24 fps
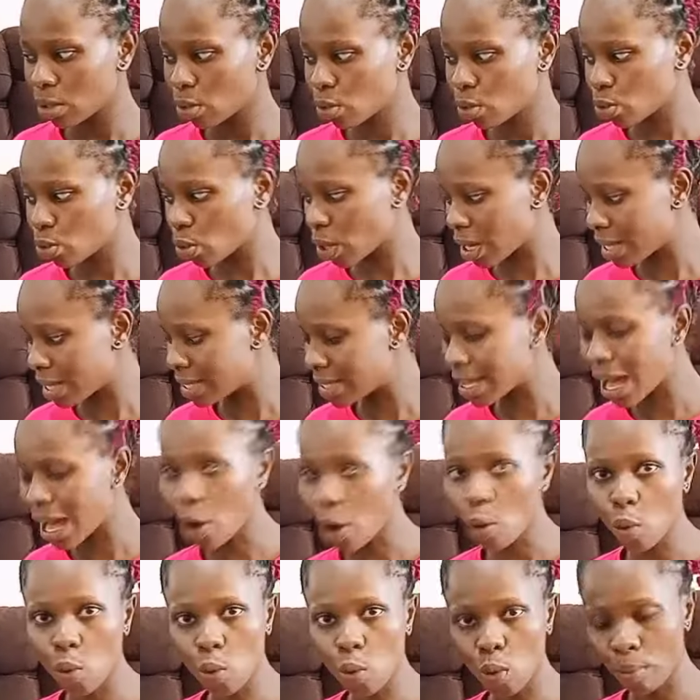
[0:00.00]
Kutoka
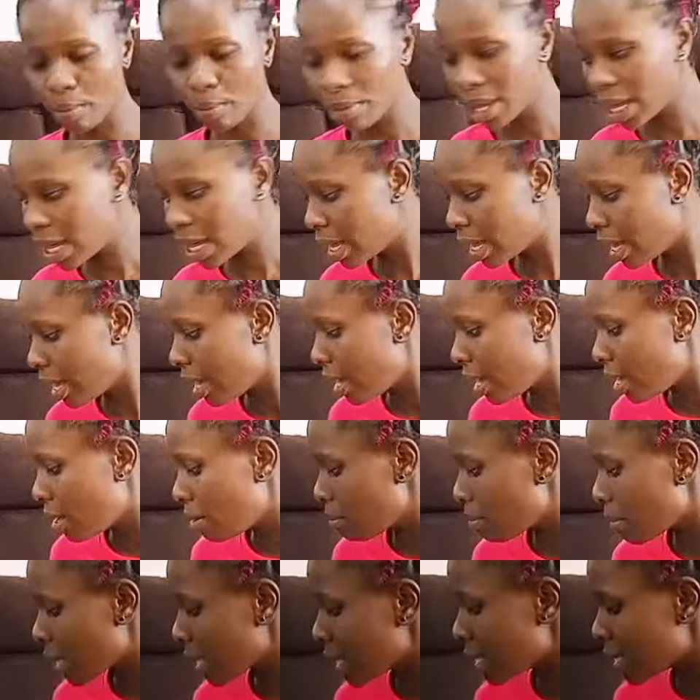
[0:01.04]
sakumi
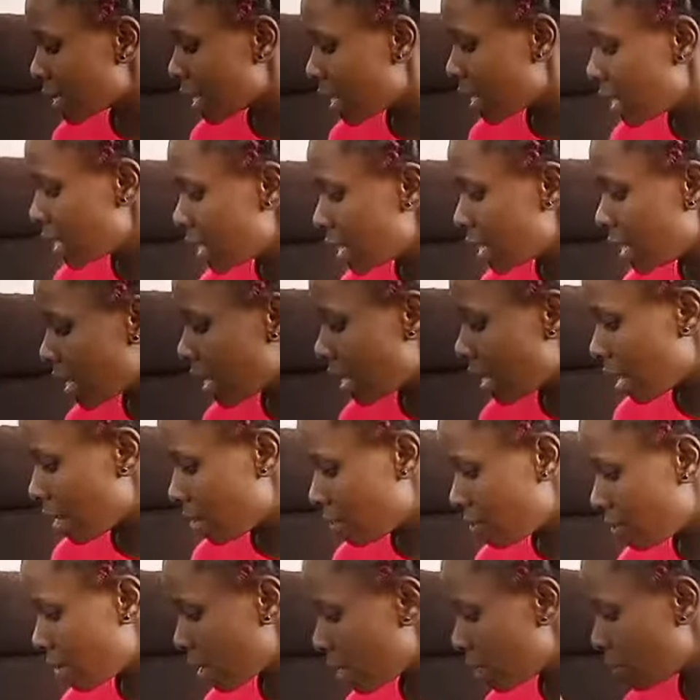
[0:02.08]
paka saini
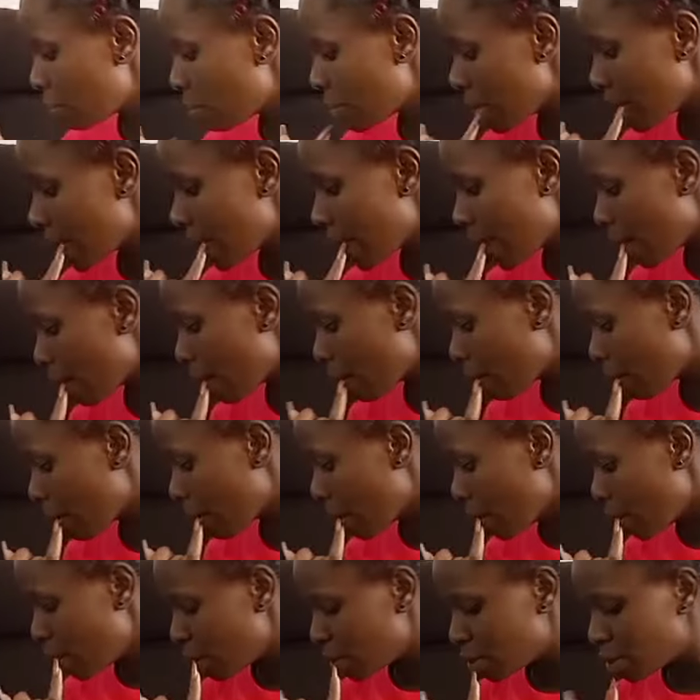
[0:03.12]
11 p.m.
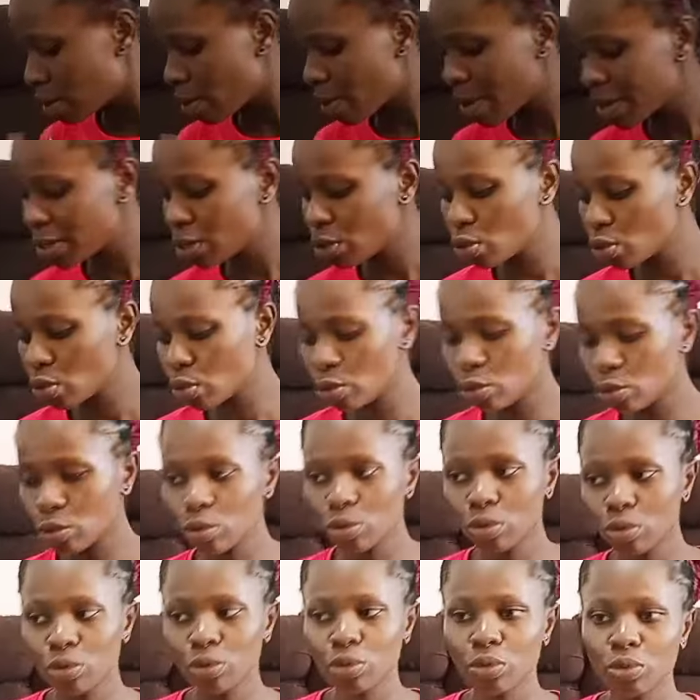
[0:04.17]
So I want to
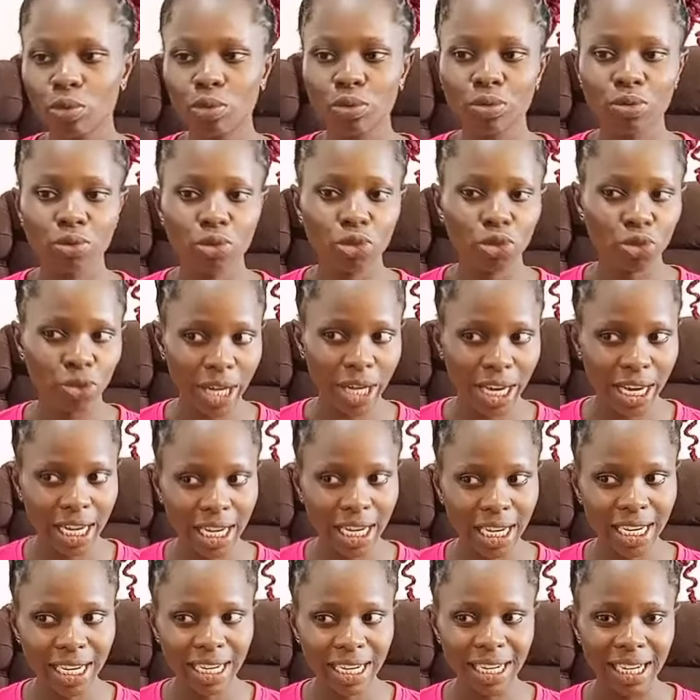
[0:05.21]

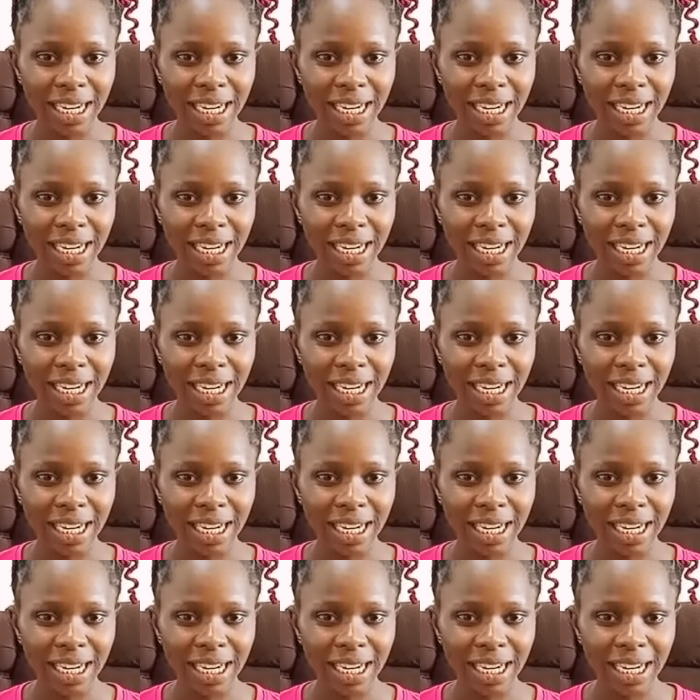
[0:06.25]
drink.